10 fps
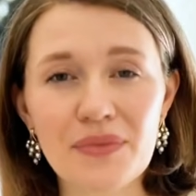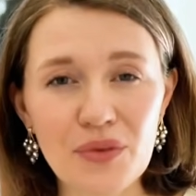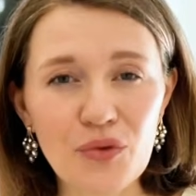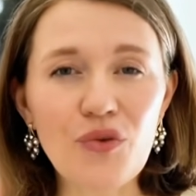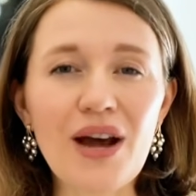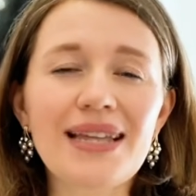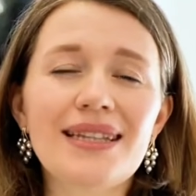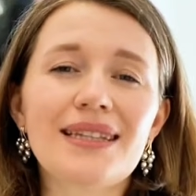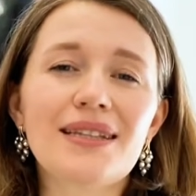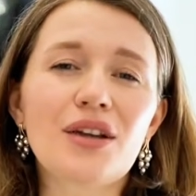Write
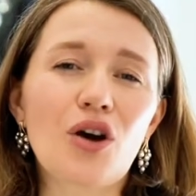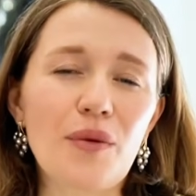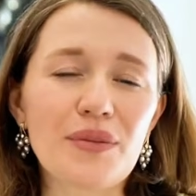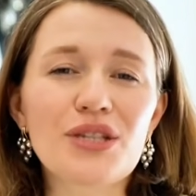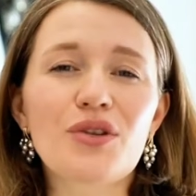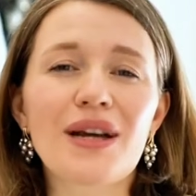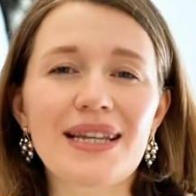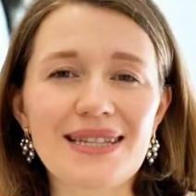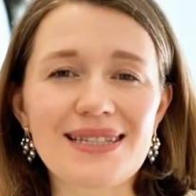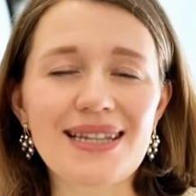it in the comments so I
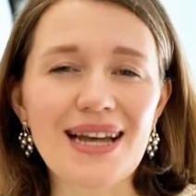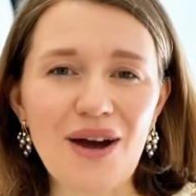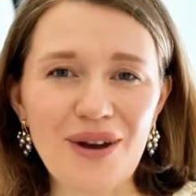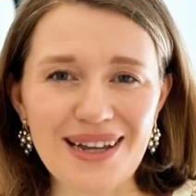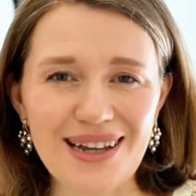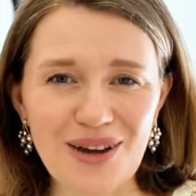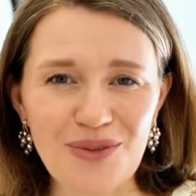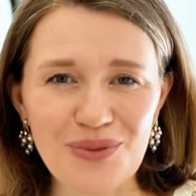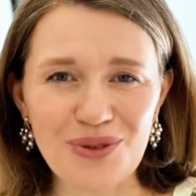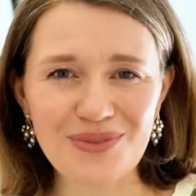can see how I can help
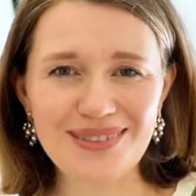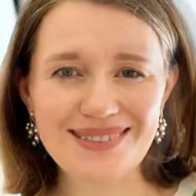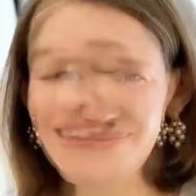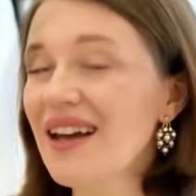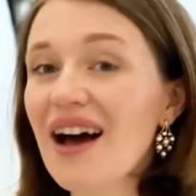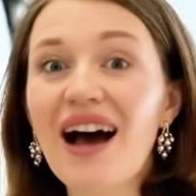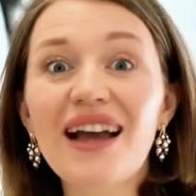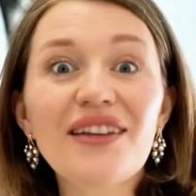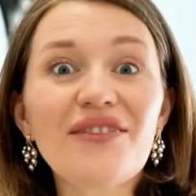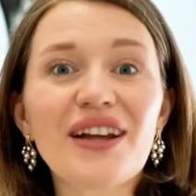you. I
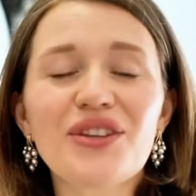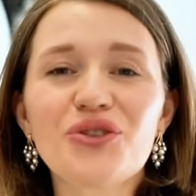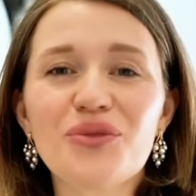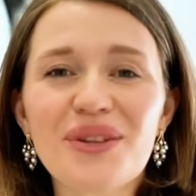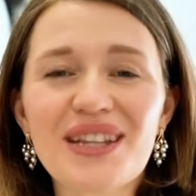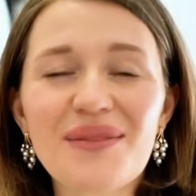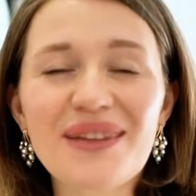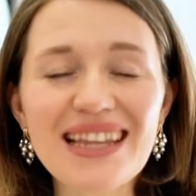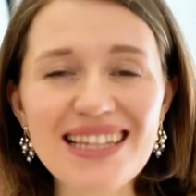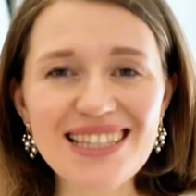invite you to become an
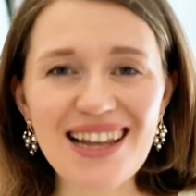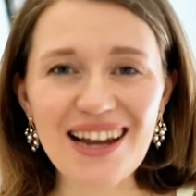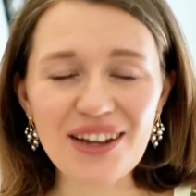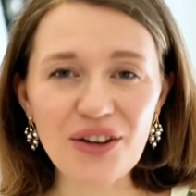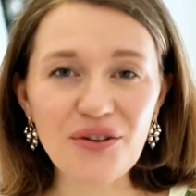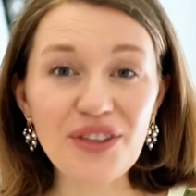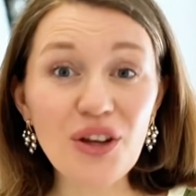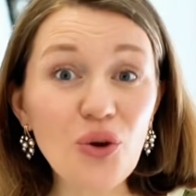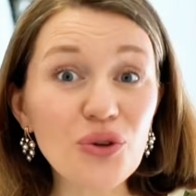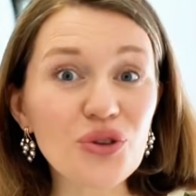insider of the
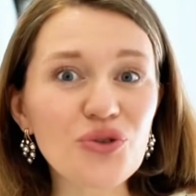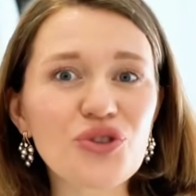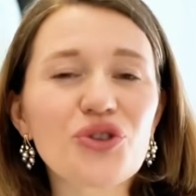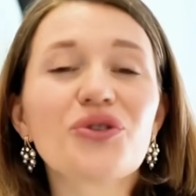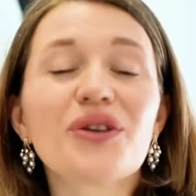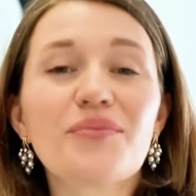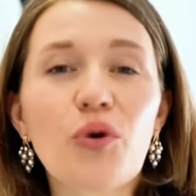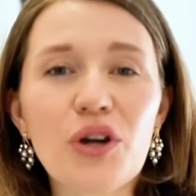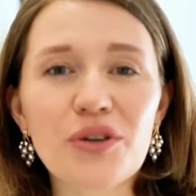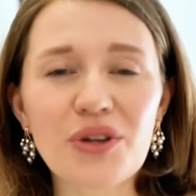haute couture
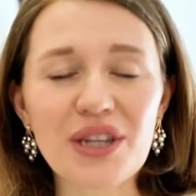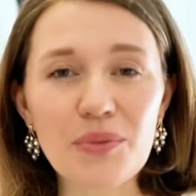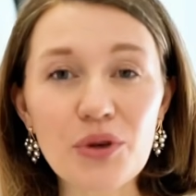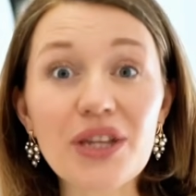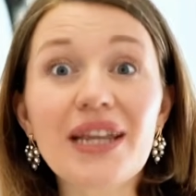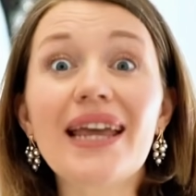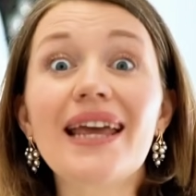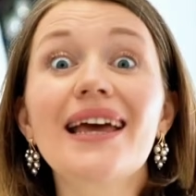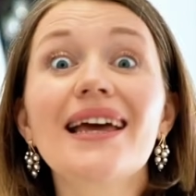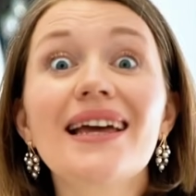embroidery community
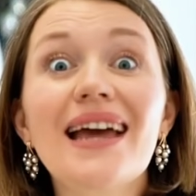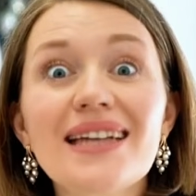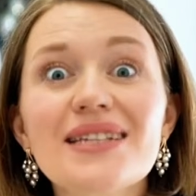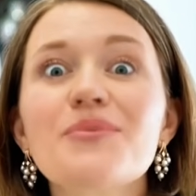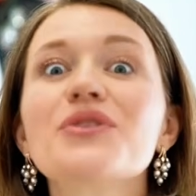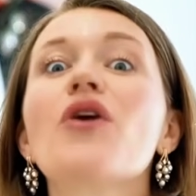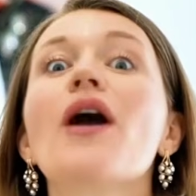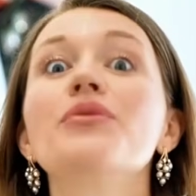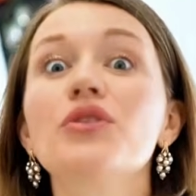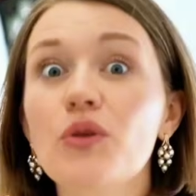and
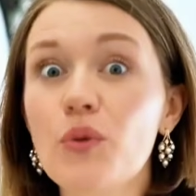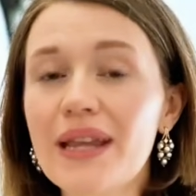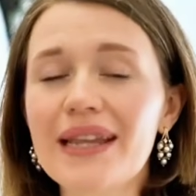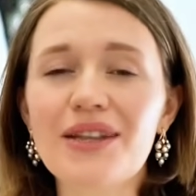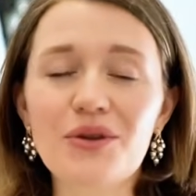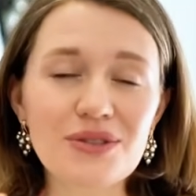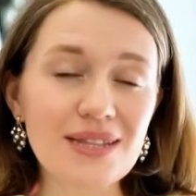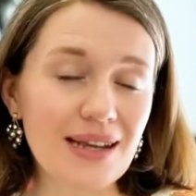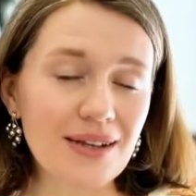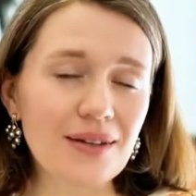subscribe to the weekly
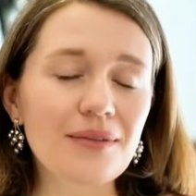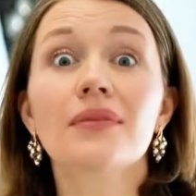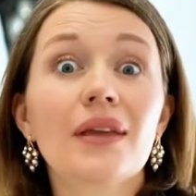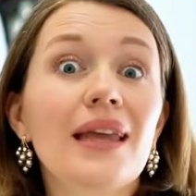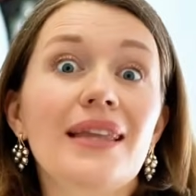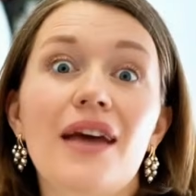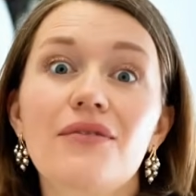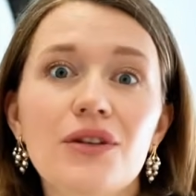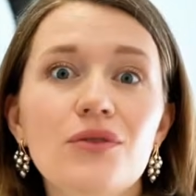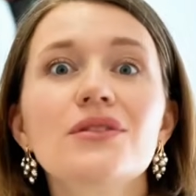newsletter. In
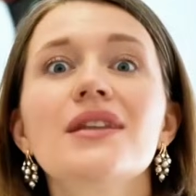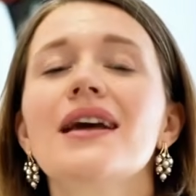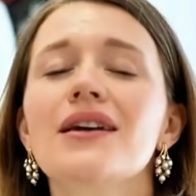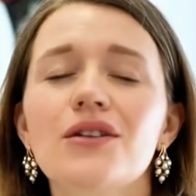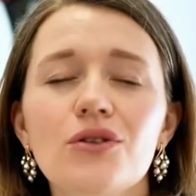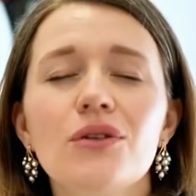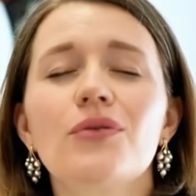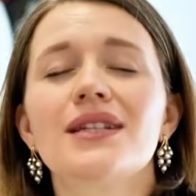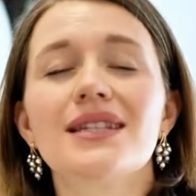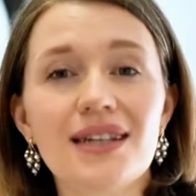every newsletter, you'll
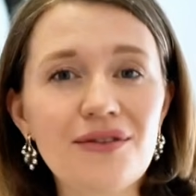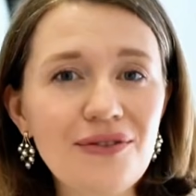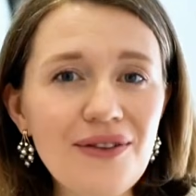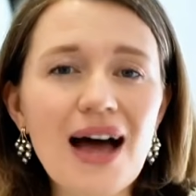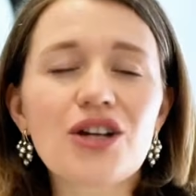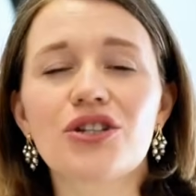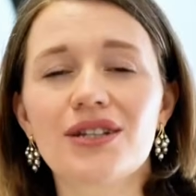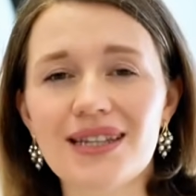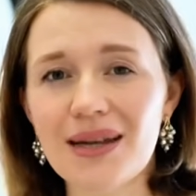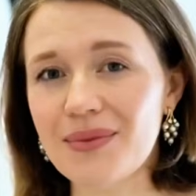receive fashion
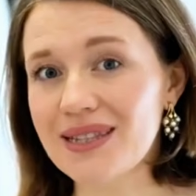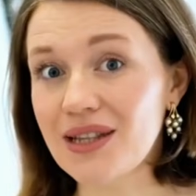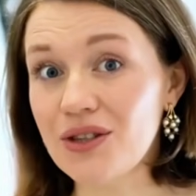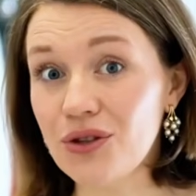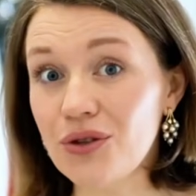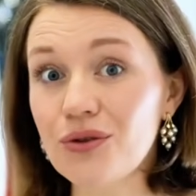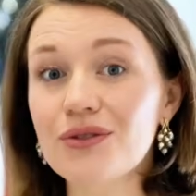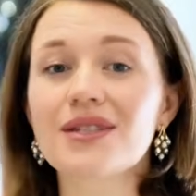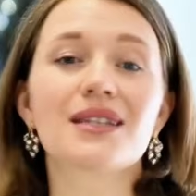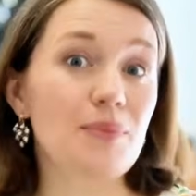tips and
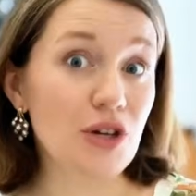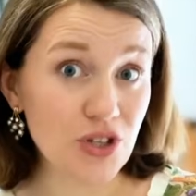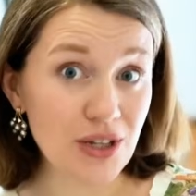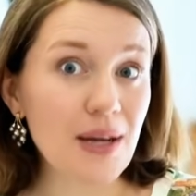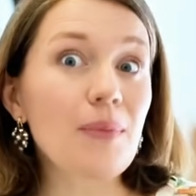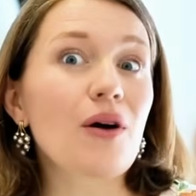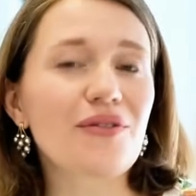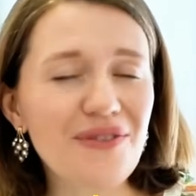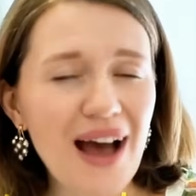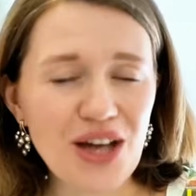news, especially about
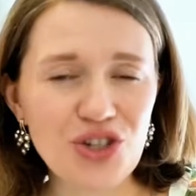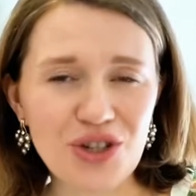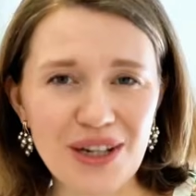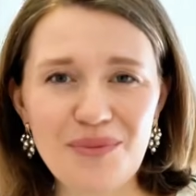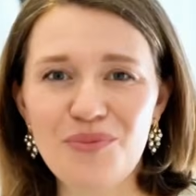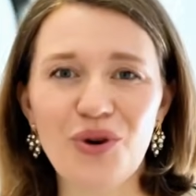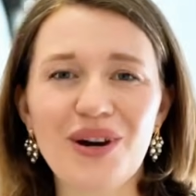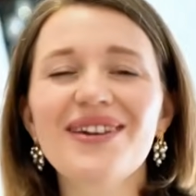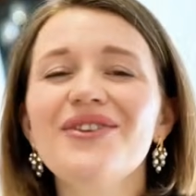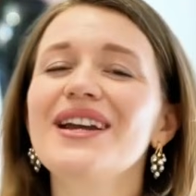fashion
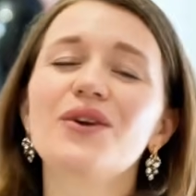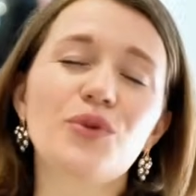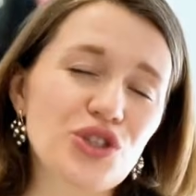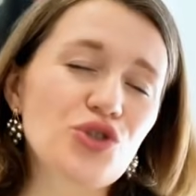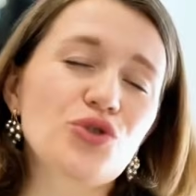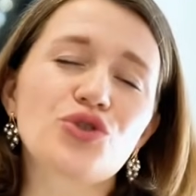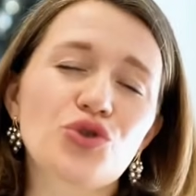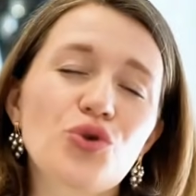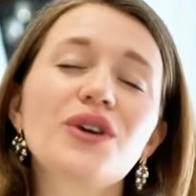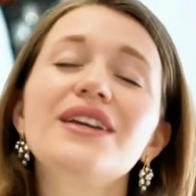embroidery, which you'll
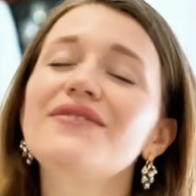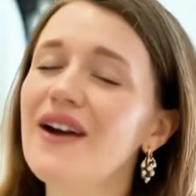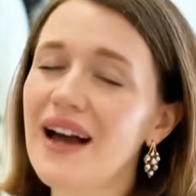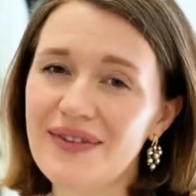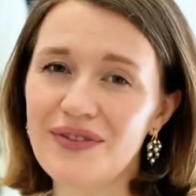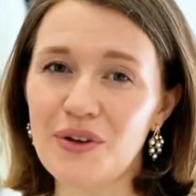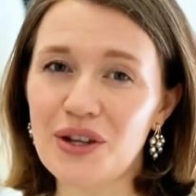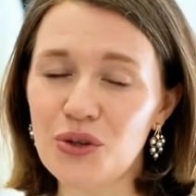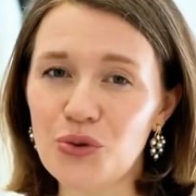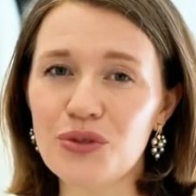surely find very
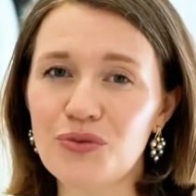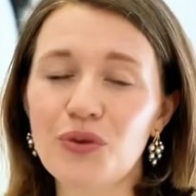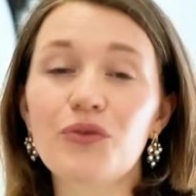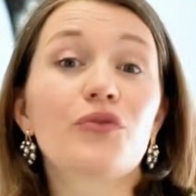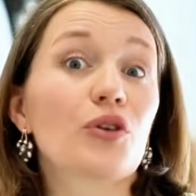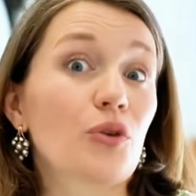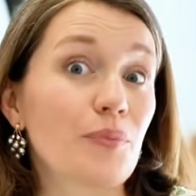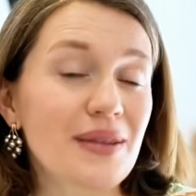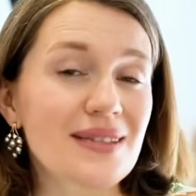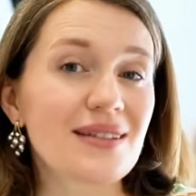useful for your
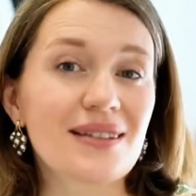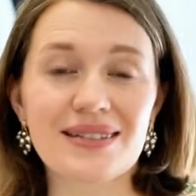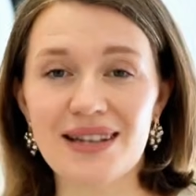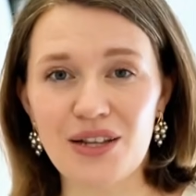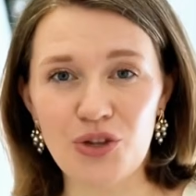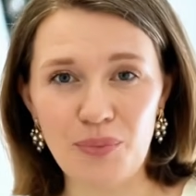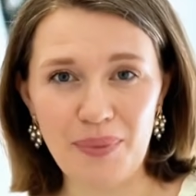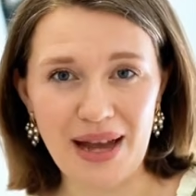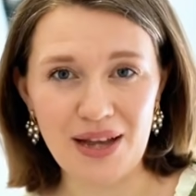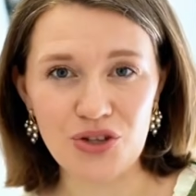business and your
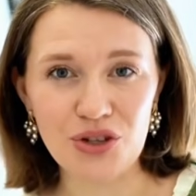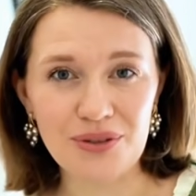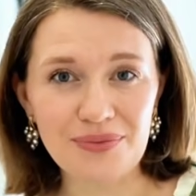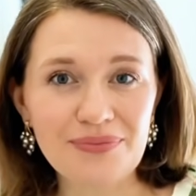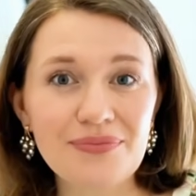passion.